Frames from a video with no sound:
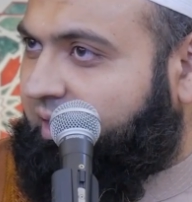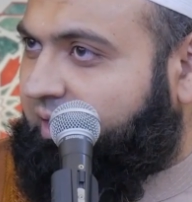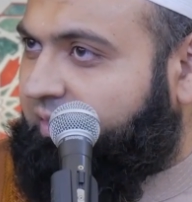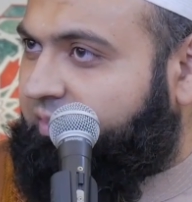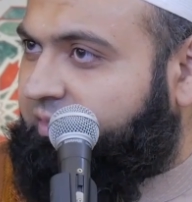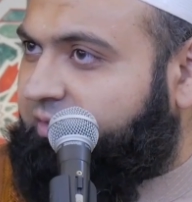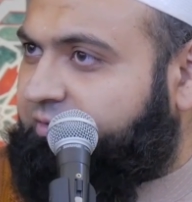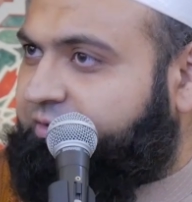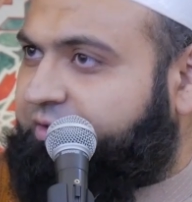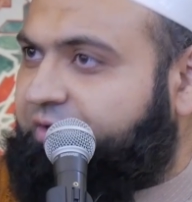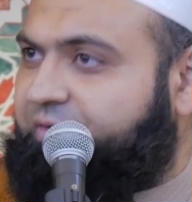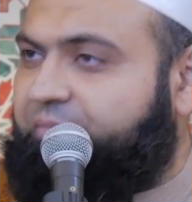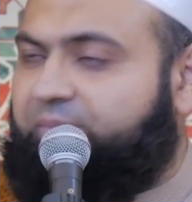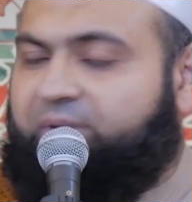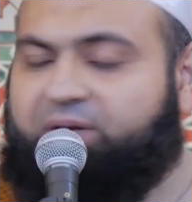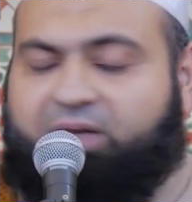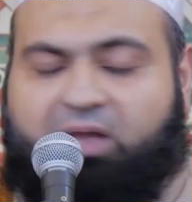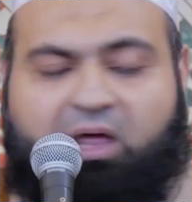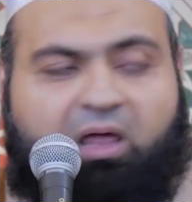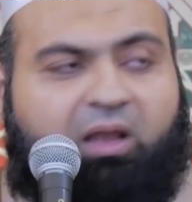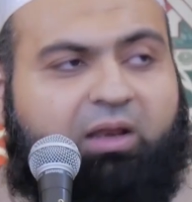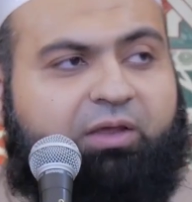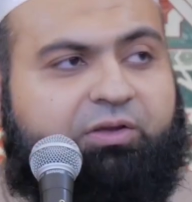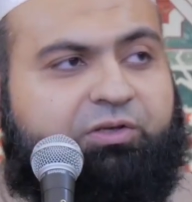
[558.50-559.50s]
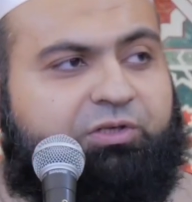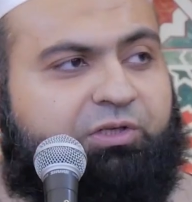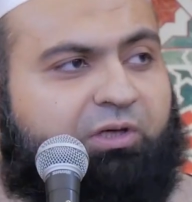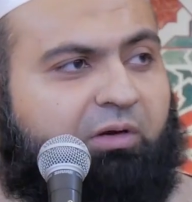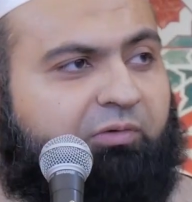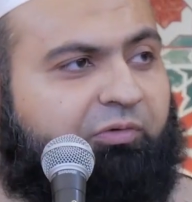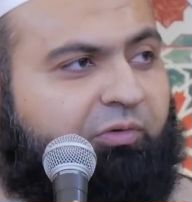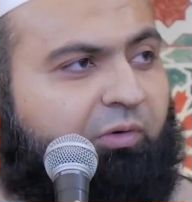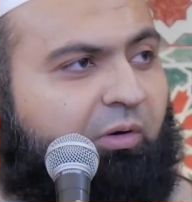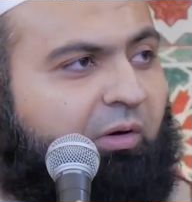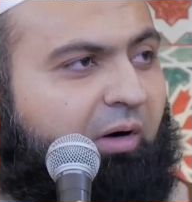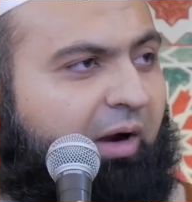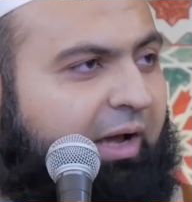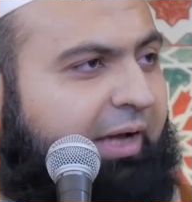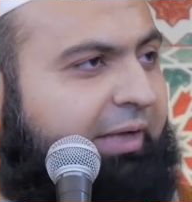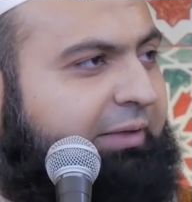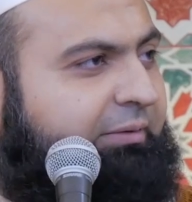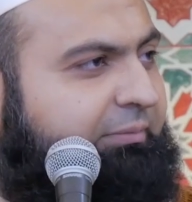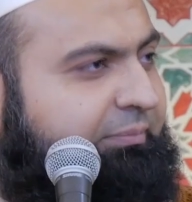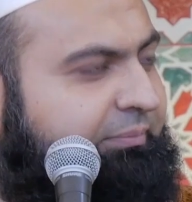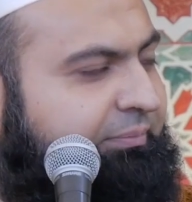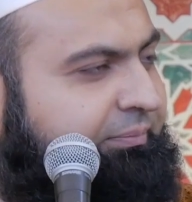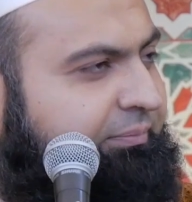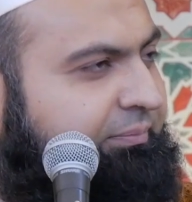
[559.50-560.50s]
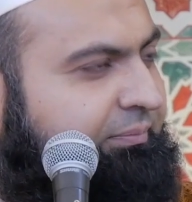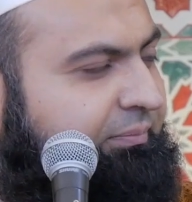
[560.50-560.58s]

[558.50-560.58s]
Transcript: in the terminology of Quran.